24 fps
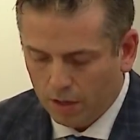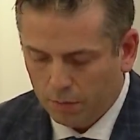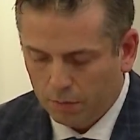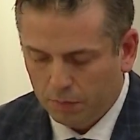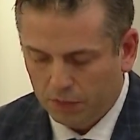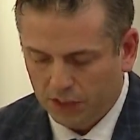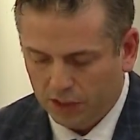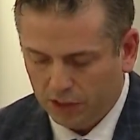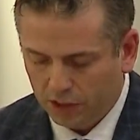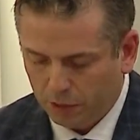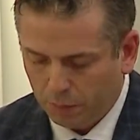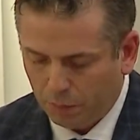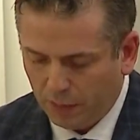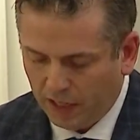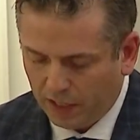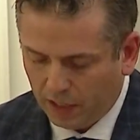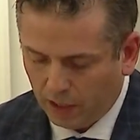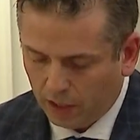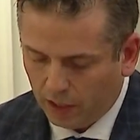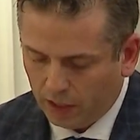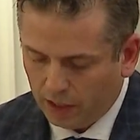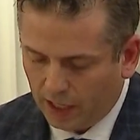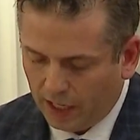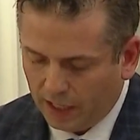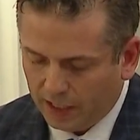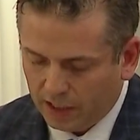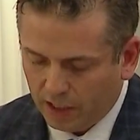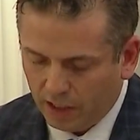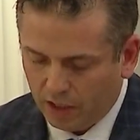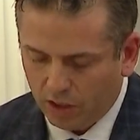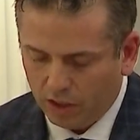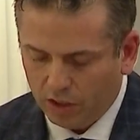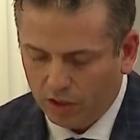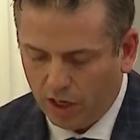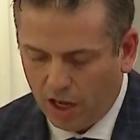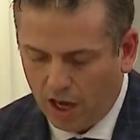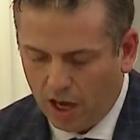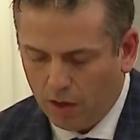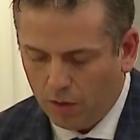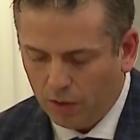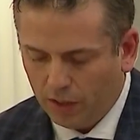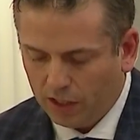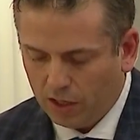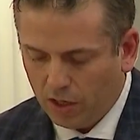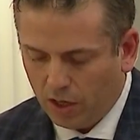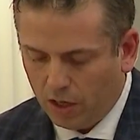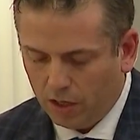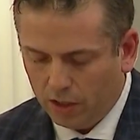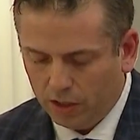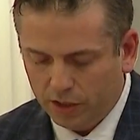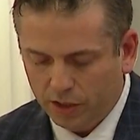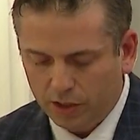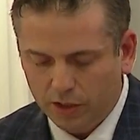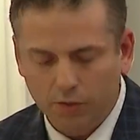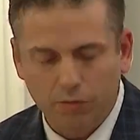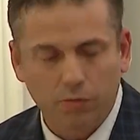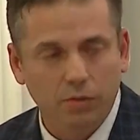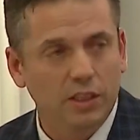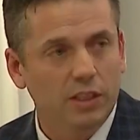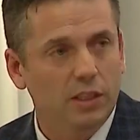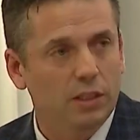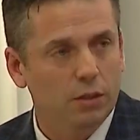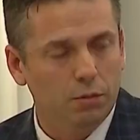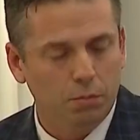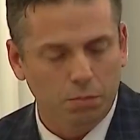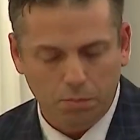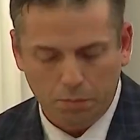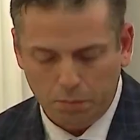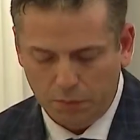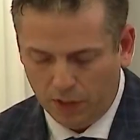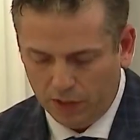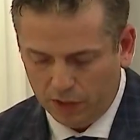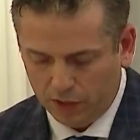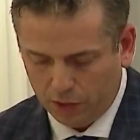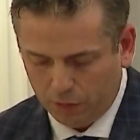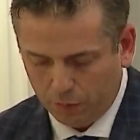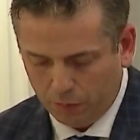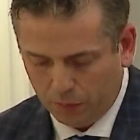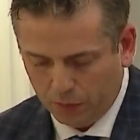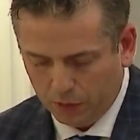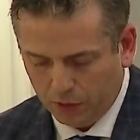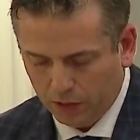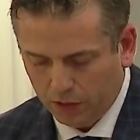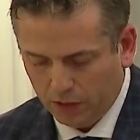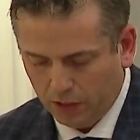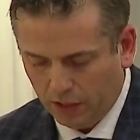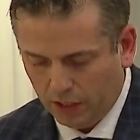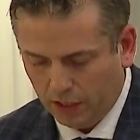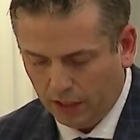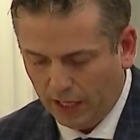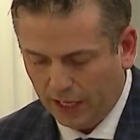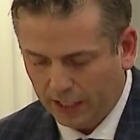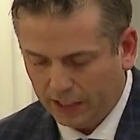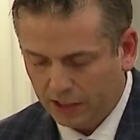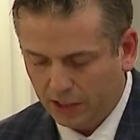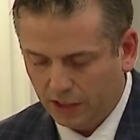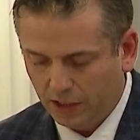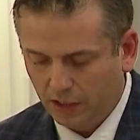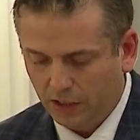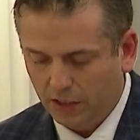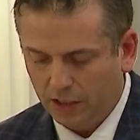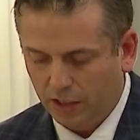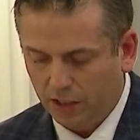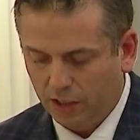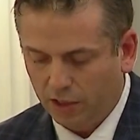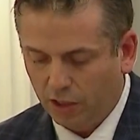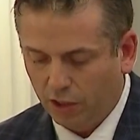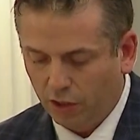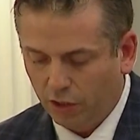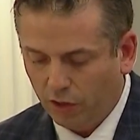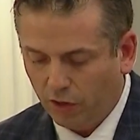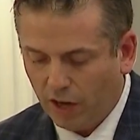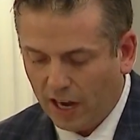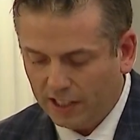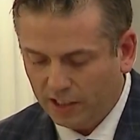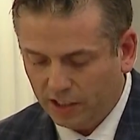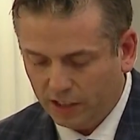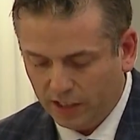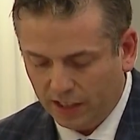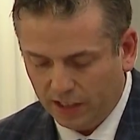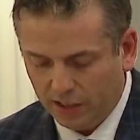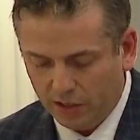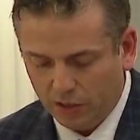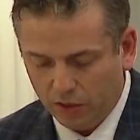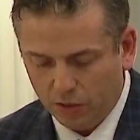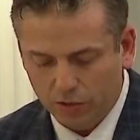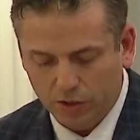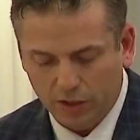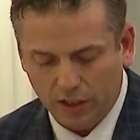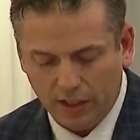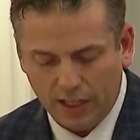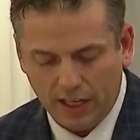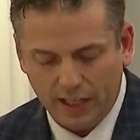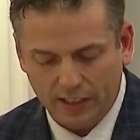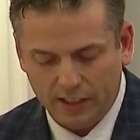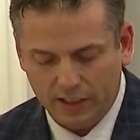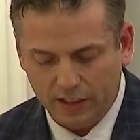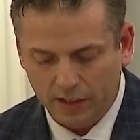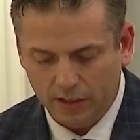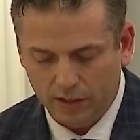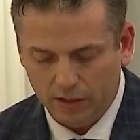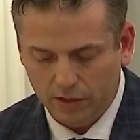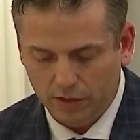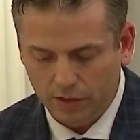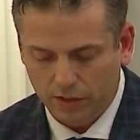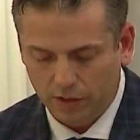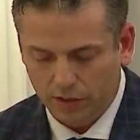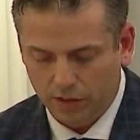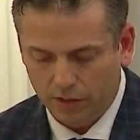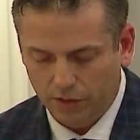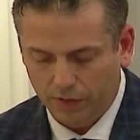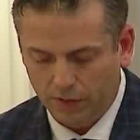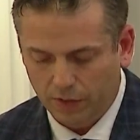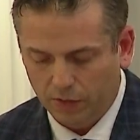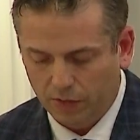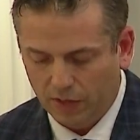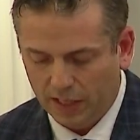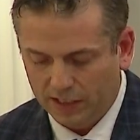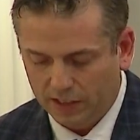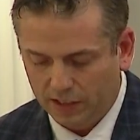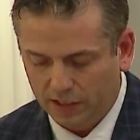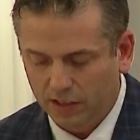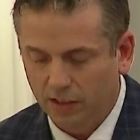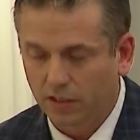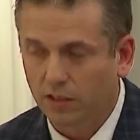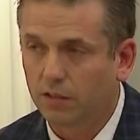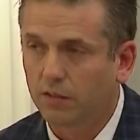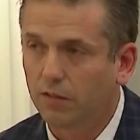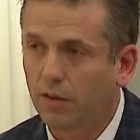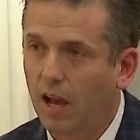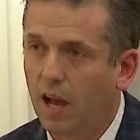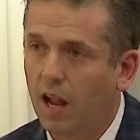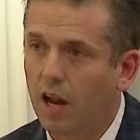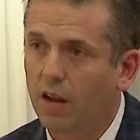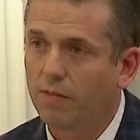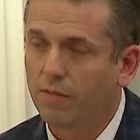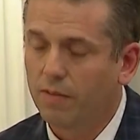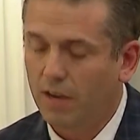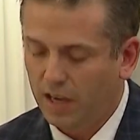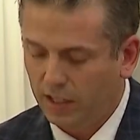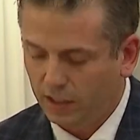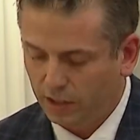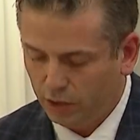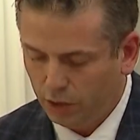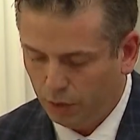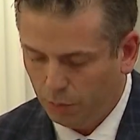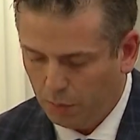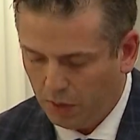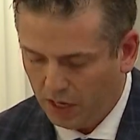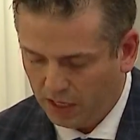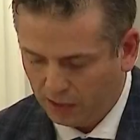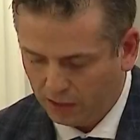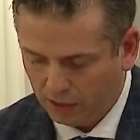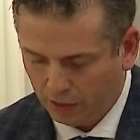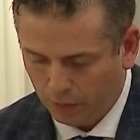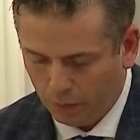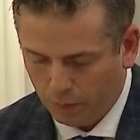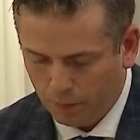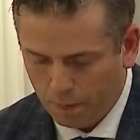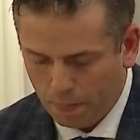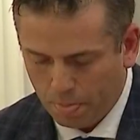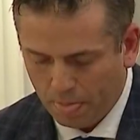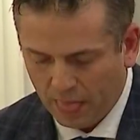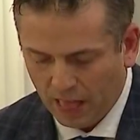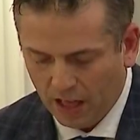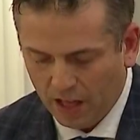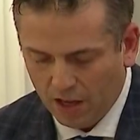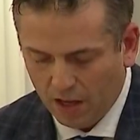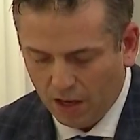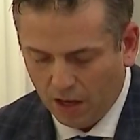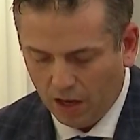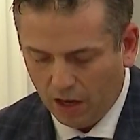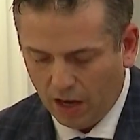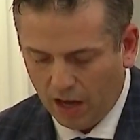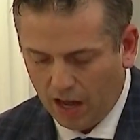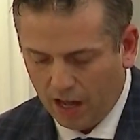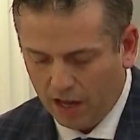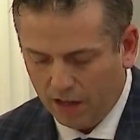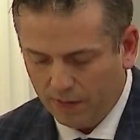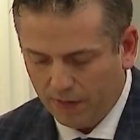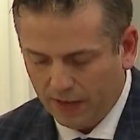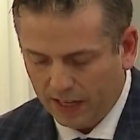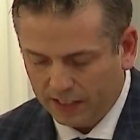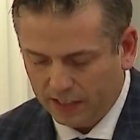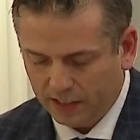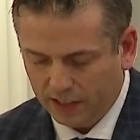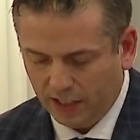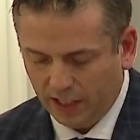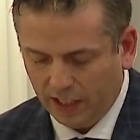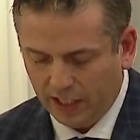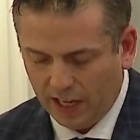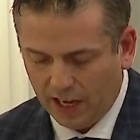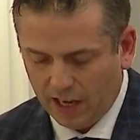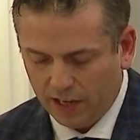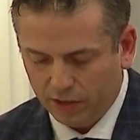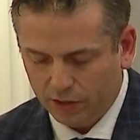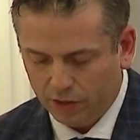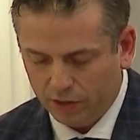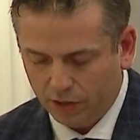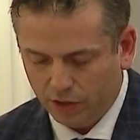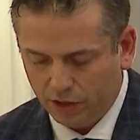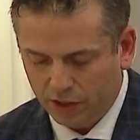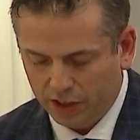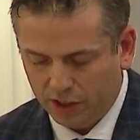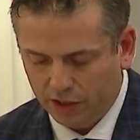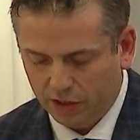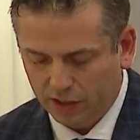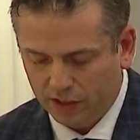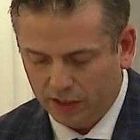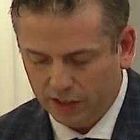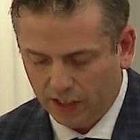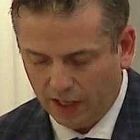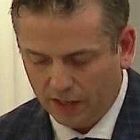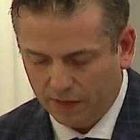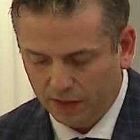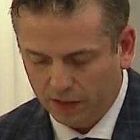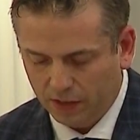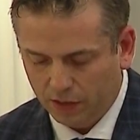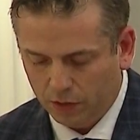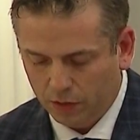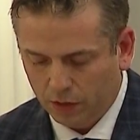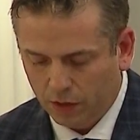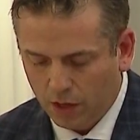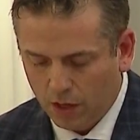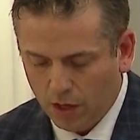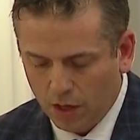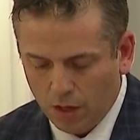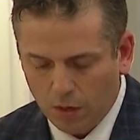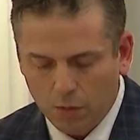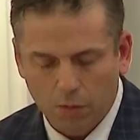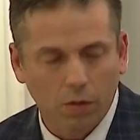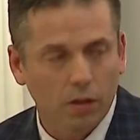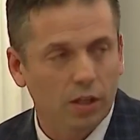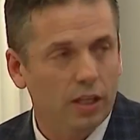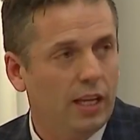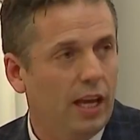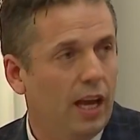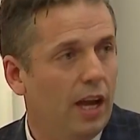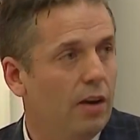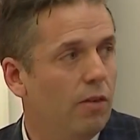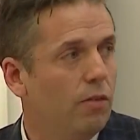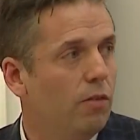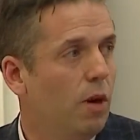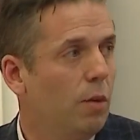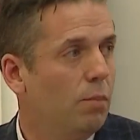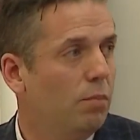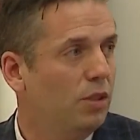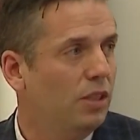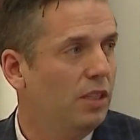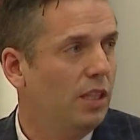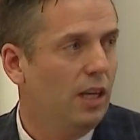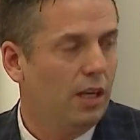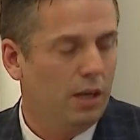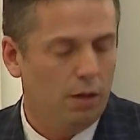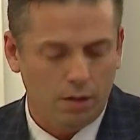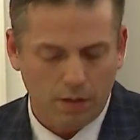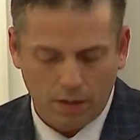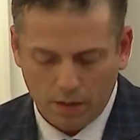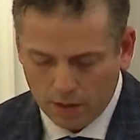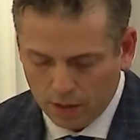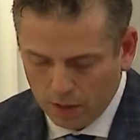Mr. Speaker, I'd like to now acknowledge the recent municipal elections and congratulate those elected to serve the residents of Halifax, Chebucto. On Halifax City Council, District 7 will again represented